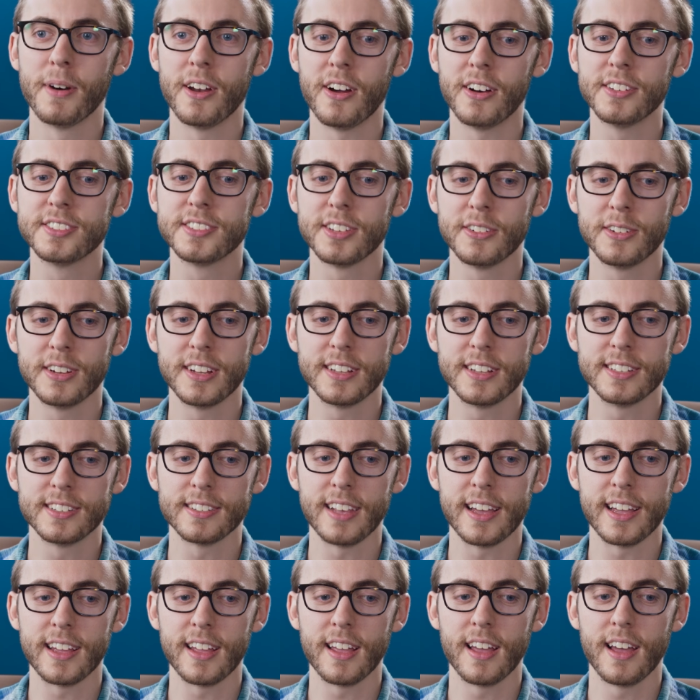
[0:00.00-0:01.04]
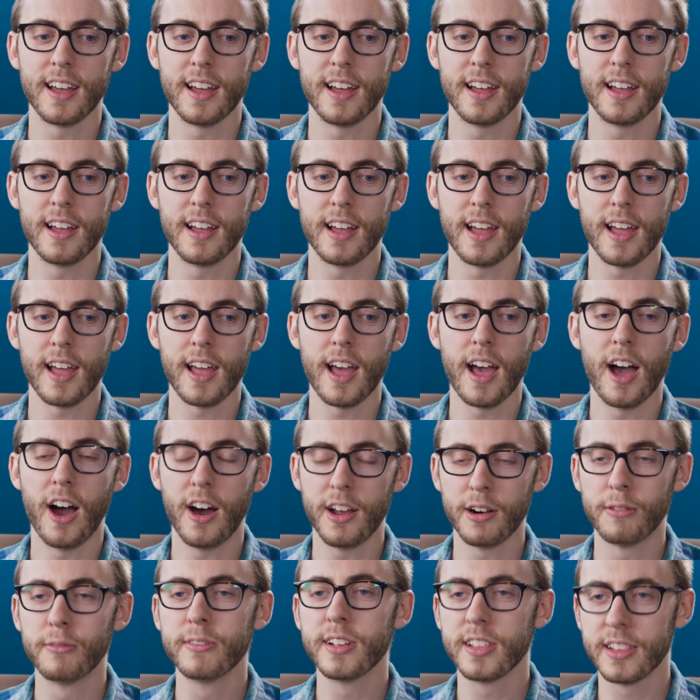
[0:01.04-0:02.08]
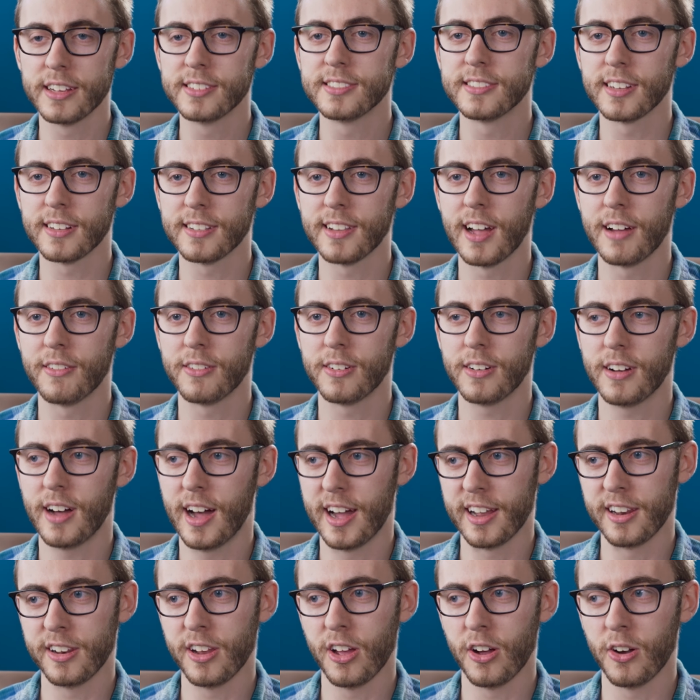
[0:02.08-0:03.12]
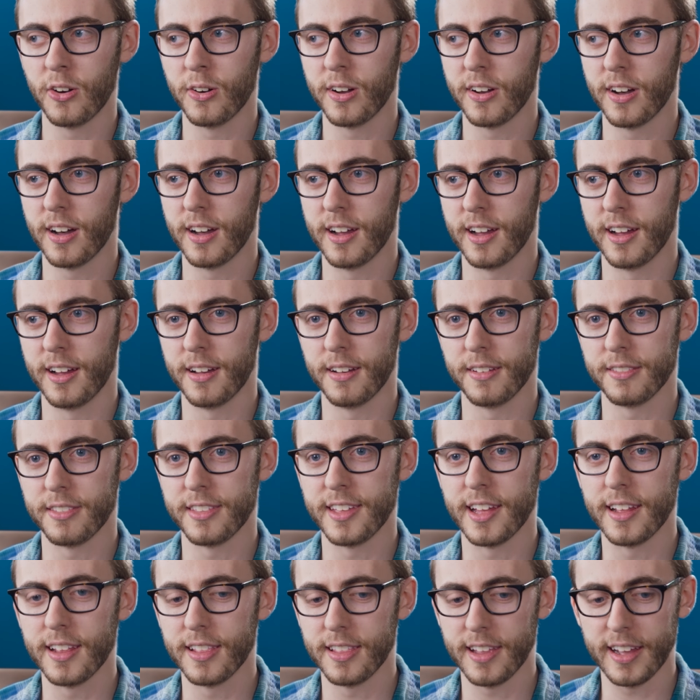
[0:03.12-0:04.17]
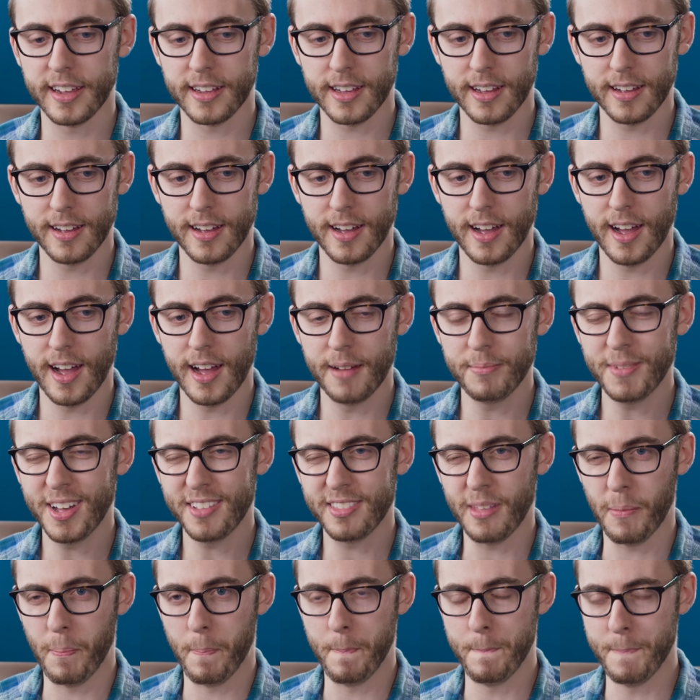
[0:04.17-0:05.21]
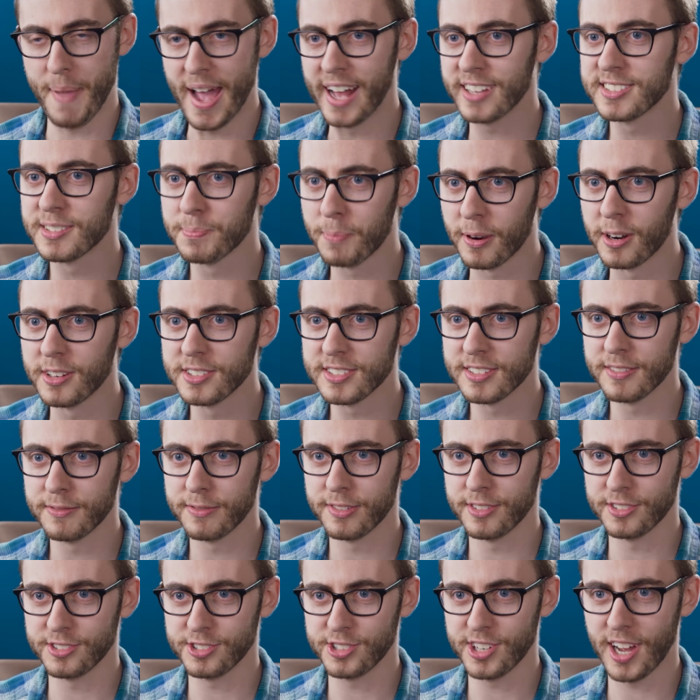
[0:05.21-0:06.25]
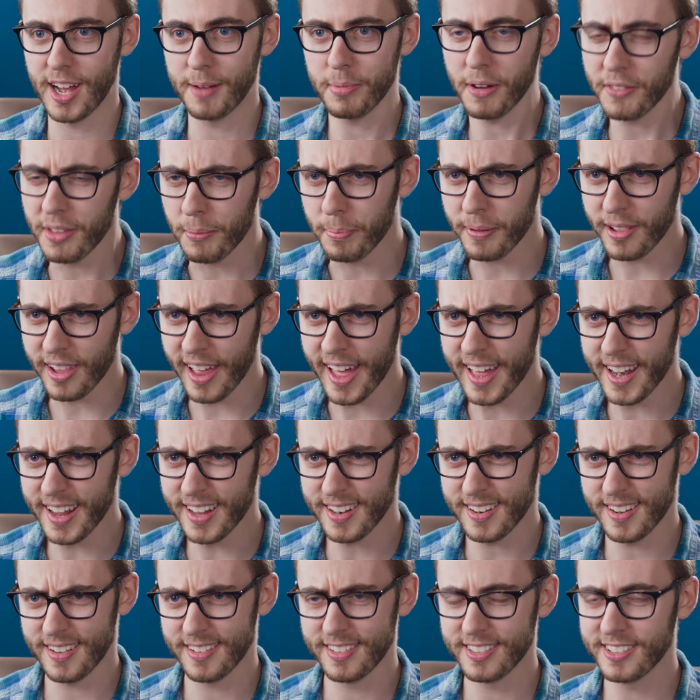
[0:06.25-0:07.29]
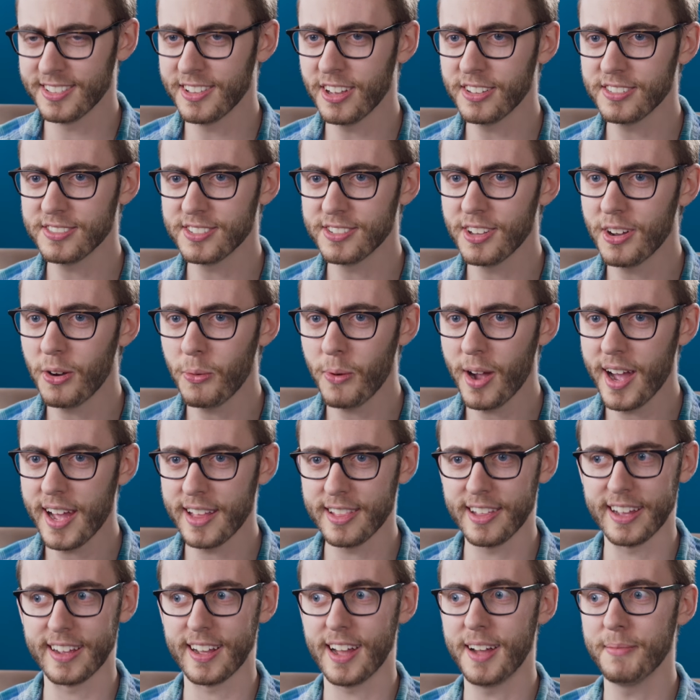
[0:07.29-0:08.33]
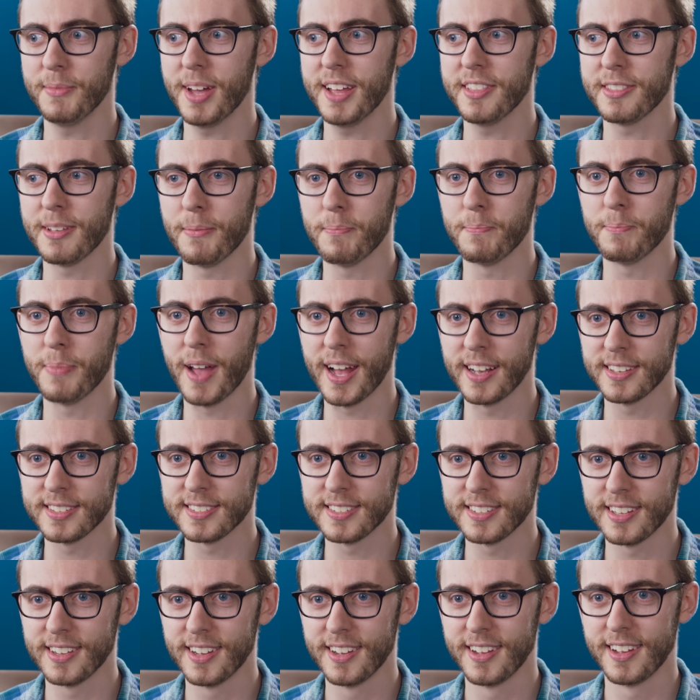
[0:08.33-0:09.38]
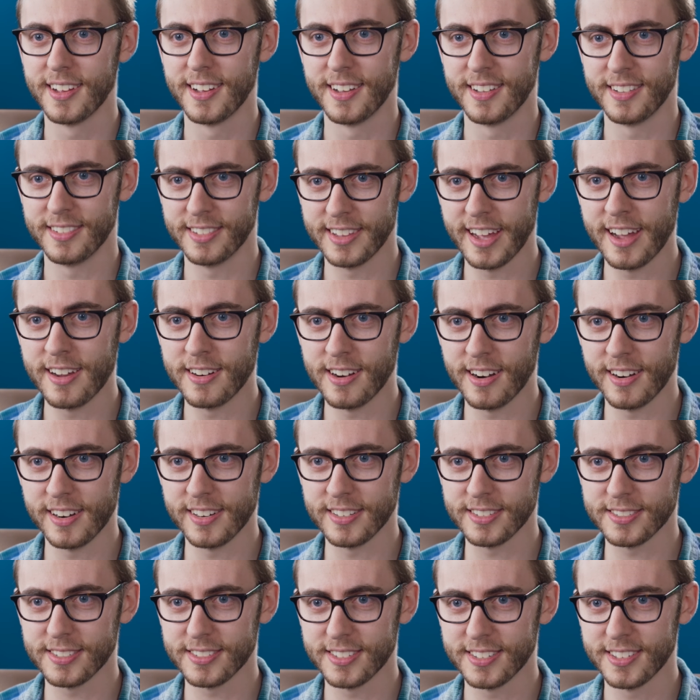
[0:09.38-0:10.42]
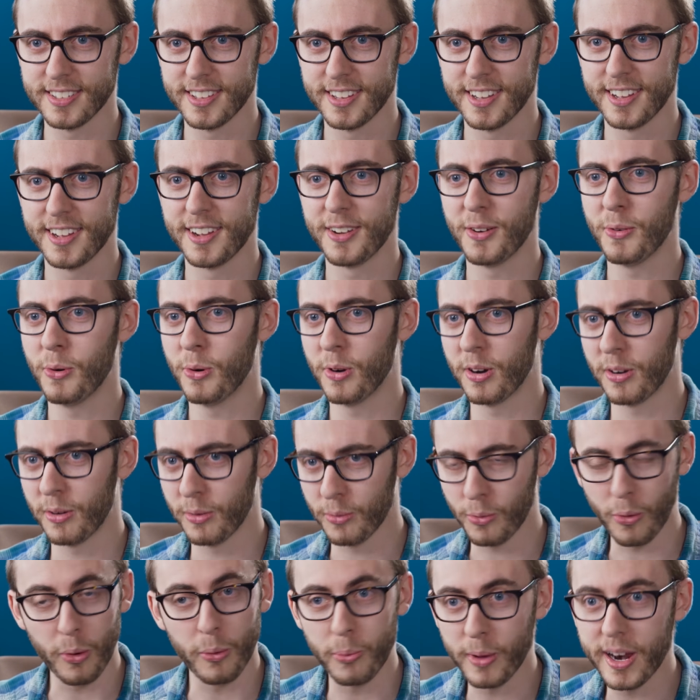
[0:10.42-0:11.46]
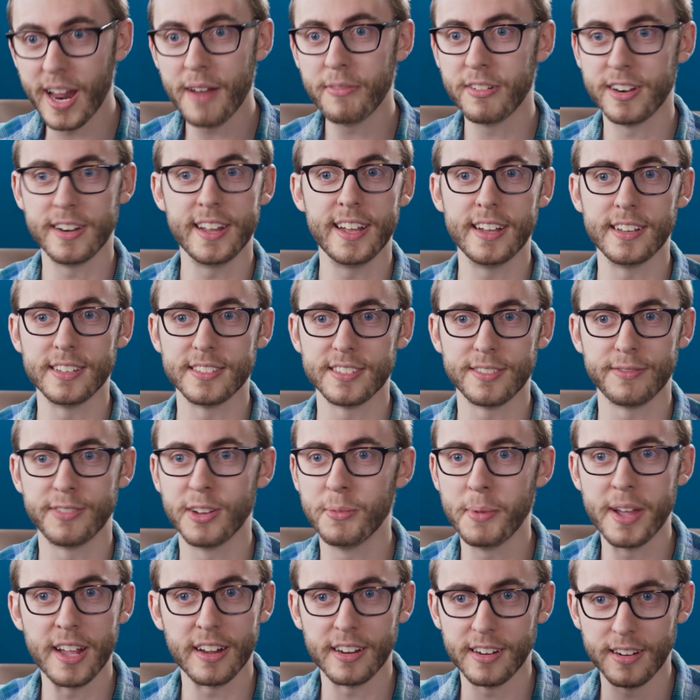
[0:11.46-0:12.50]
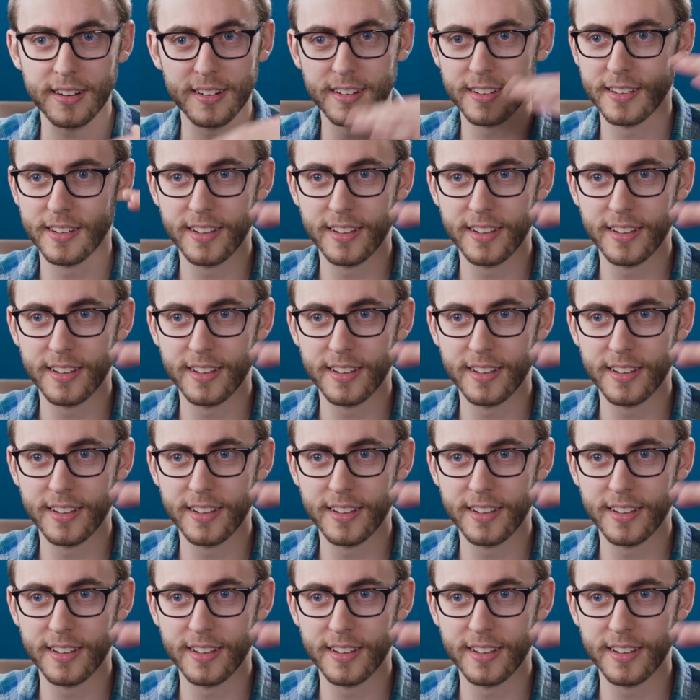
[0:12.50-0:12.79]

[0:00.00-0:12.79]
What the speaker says: But also, it's like, on a realistic level, I know that like I'm not the best person for this job on the planet. There's no way. Like I'm not the best layer artist or whatever it is, filmmaker.